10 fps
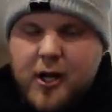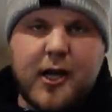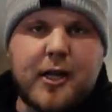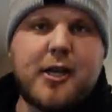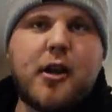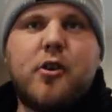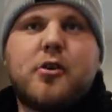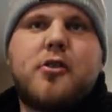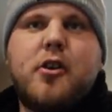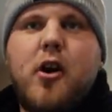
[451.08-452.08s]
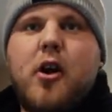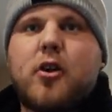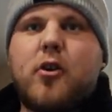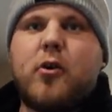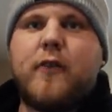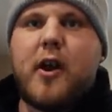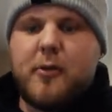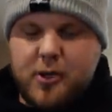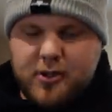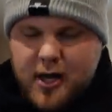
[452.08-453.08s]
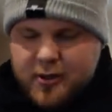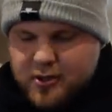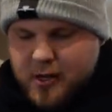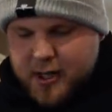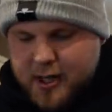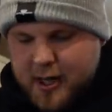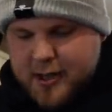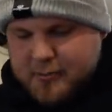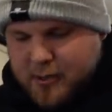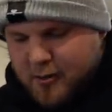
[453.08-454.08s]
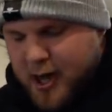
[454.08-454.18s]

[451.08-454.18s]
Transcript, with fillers: Like I said, Luke's doing cold therapeutics now, so I'm gonna get this meal